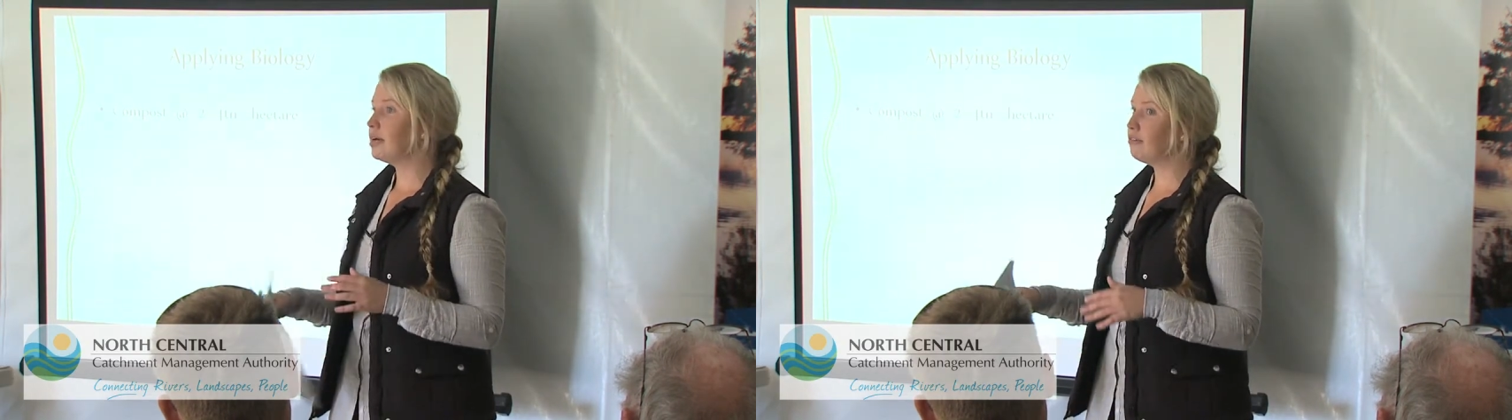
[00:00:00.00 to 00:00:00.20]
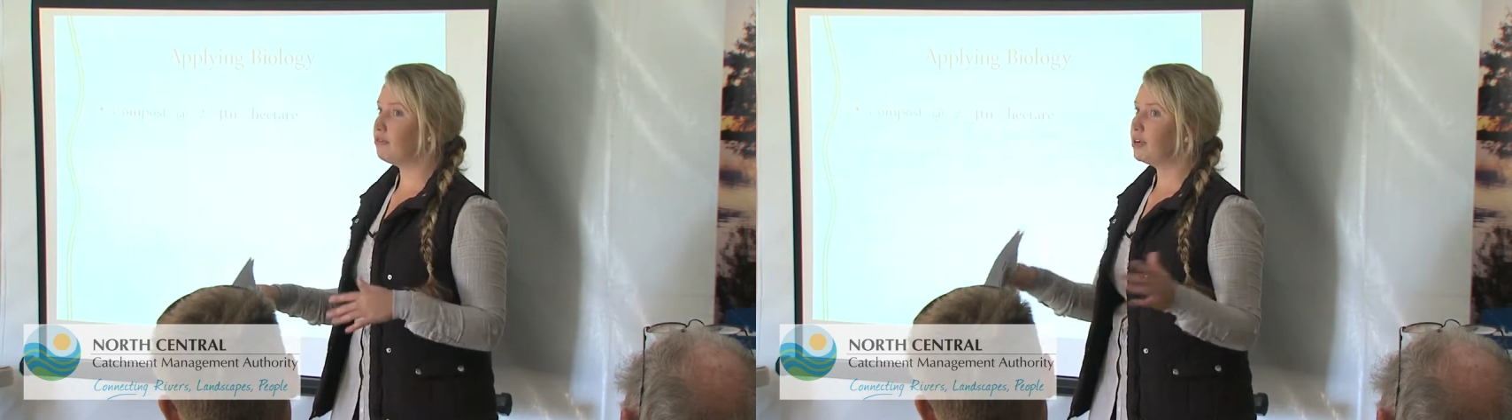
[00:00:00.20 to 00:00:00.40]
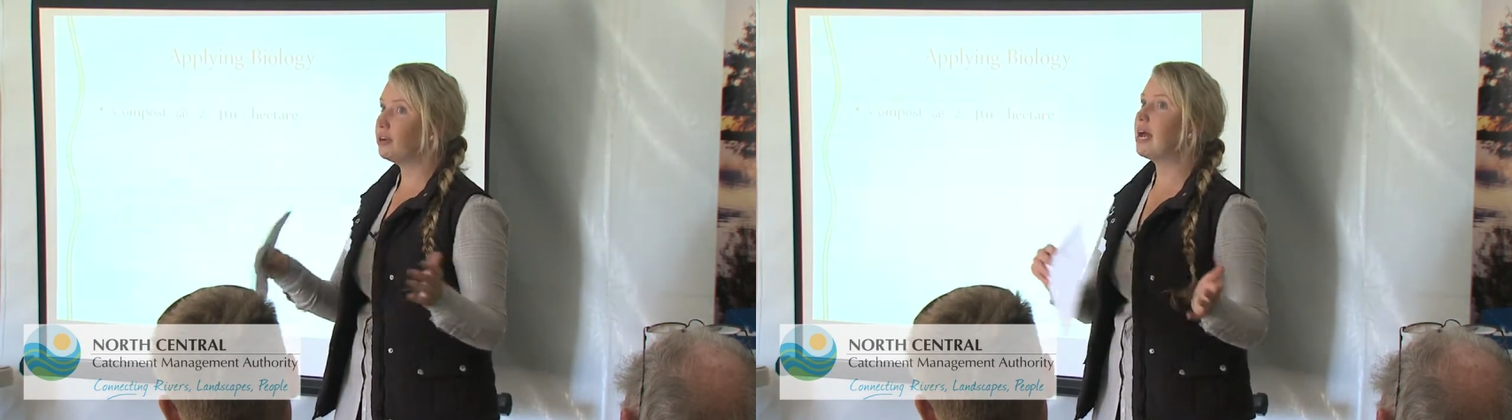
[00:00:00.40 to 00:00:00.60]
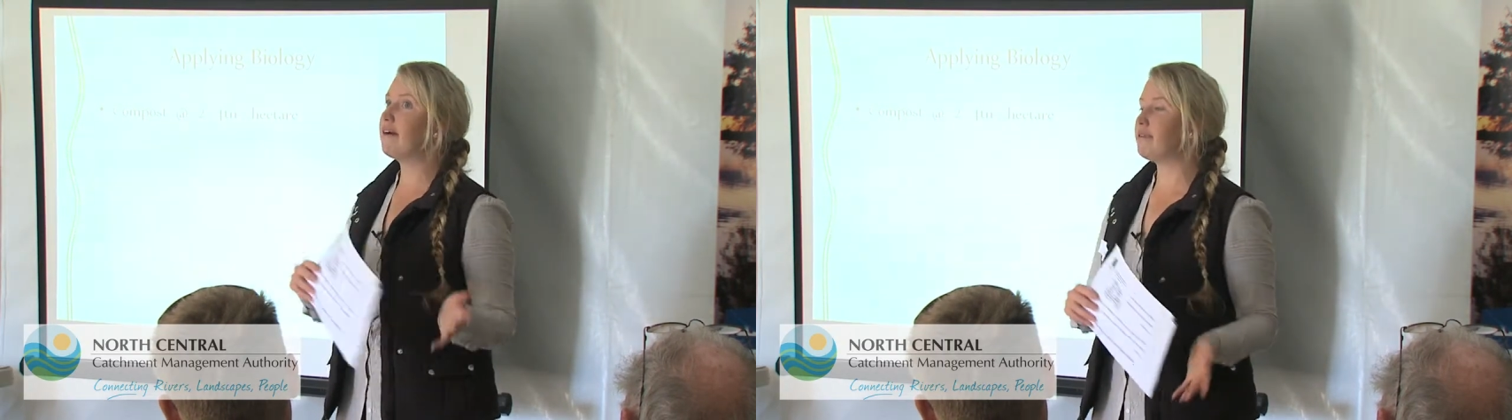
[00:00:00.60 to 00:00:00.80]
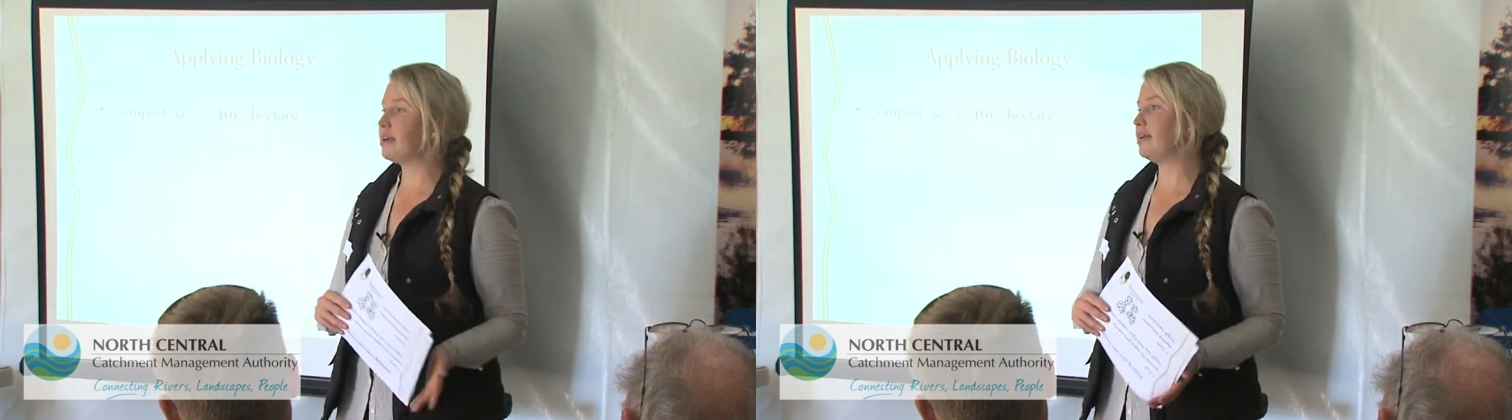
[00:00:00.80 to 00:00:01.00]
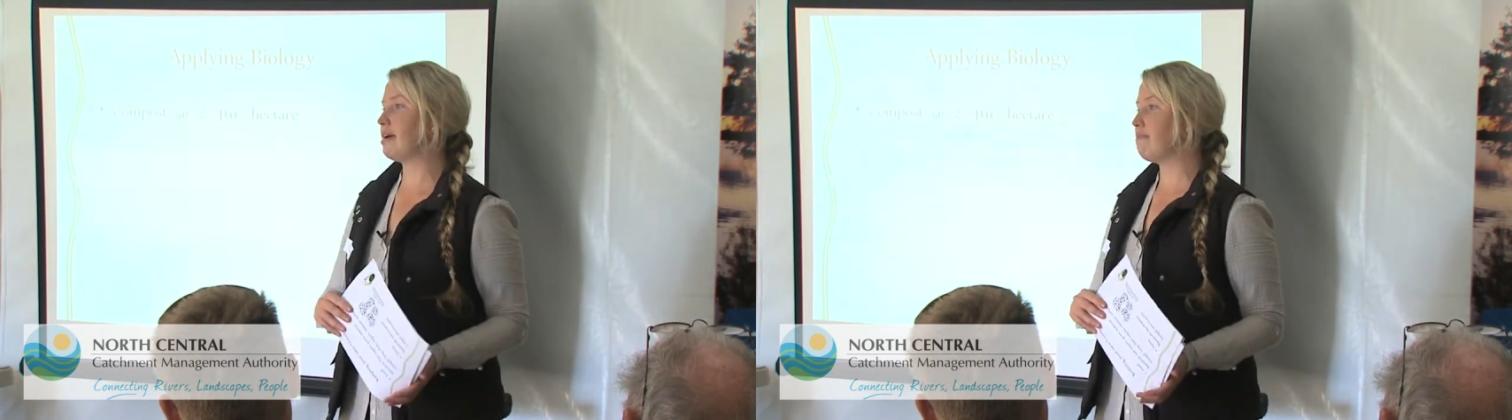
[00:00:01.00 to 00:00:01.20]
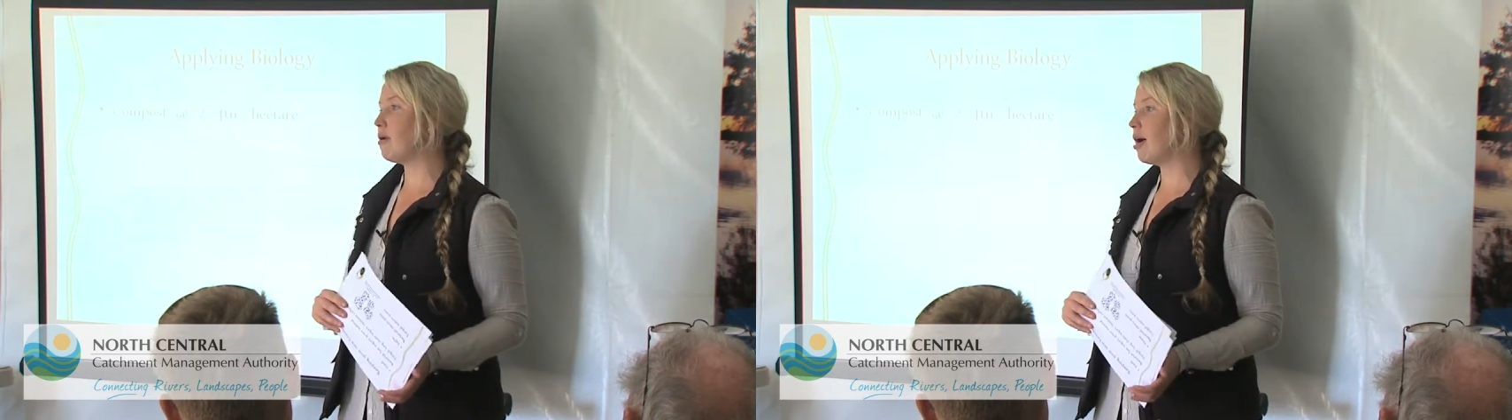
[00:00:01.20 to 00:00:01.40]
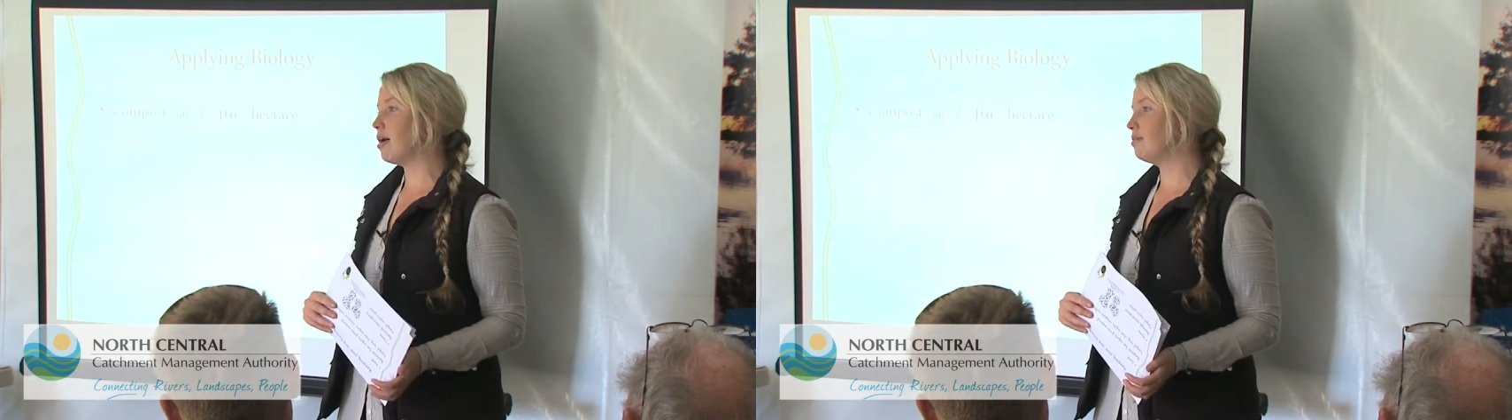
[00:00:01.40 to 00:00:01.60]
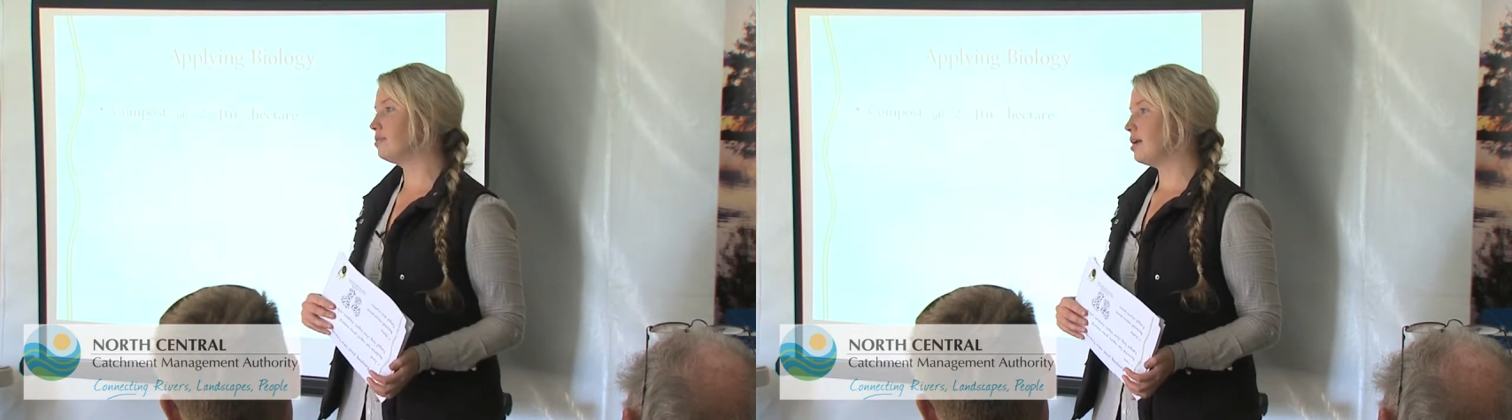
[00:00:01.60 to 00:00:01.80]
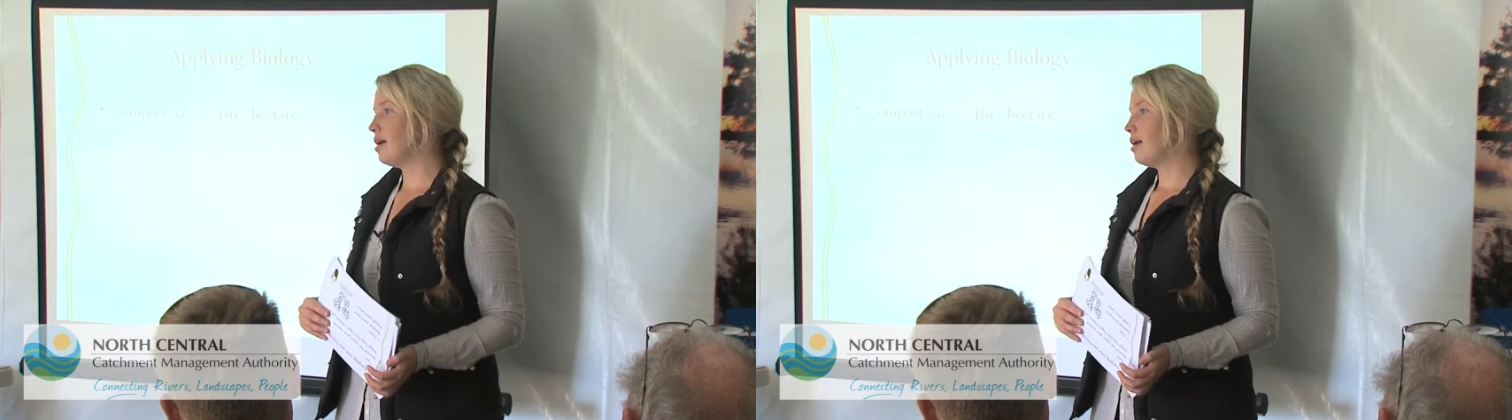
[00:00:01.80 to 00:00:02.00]
If we don't have that in our
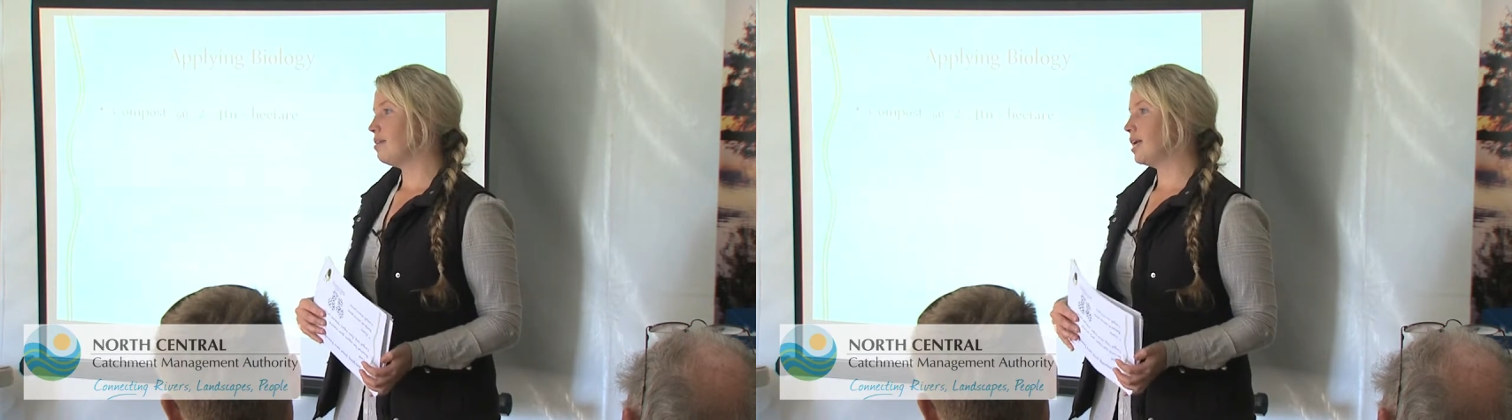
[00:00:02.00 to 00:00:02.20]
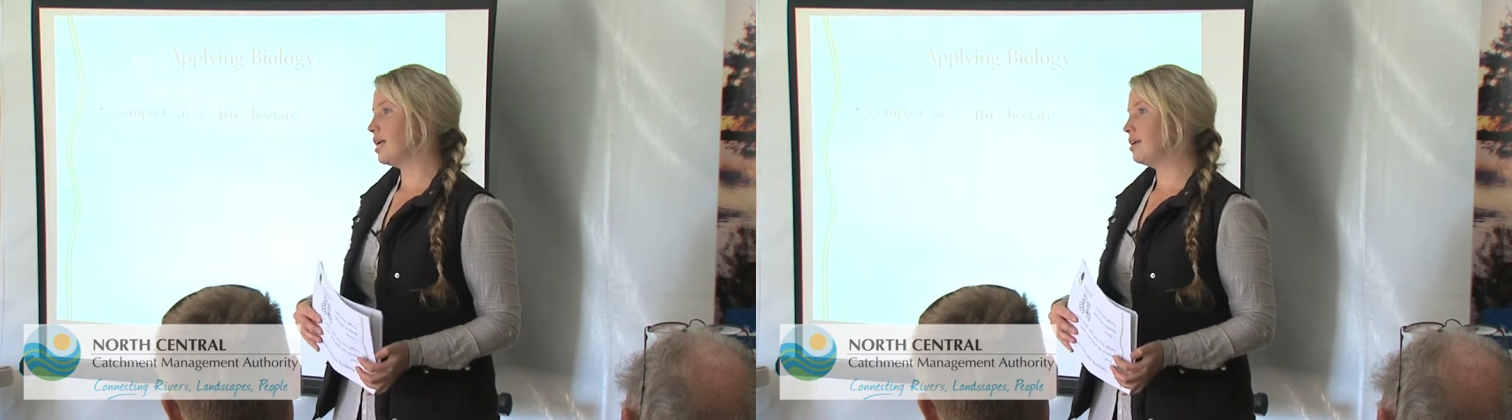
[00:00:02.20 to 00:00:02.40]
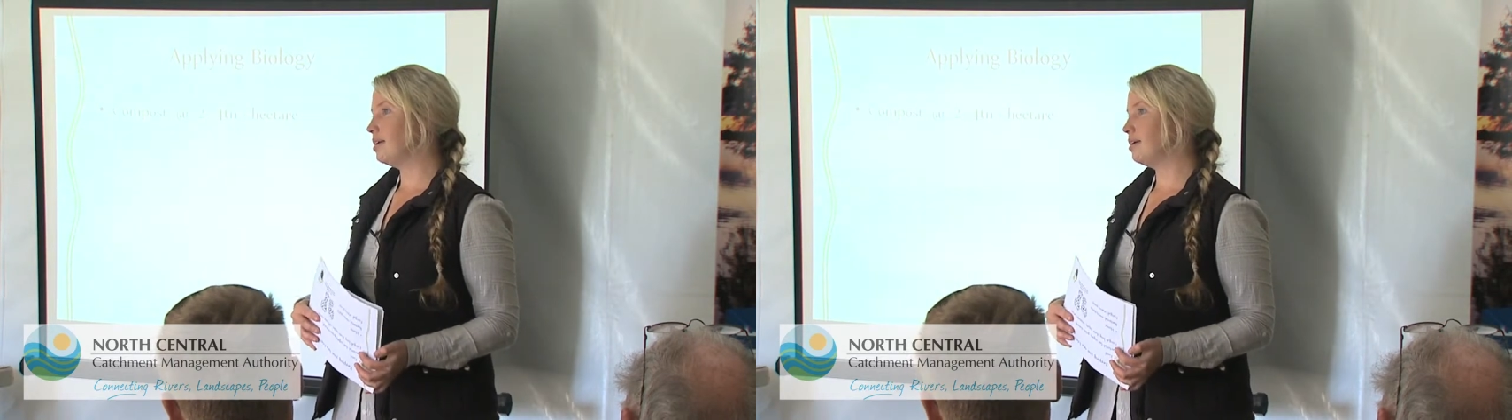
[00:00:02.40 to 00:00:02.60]
pile, then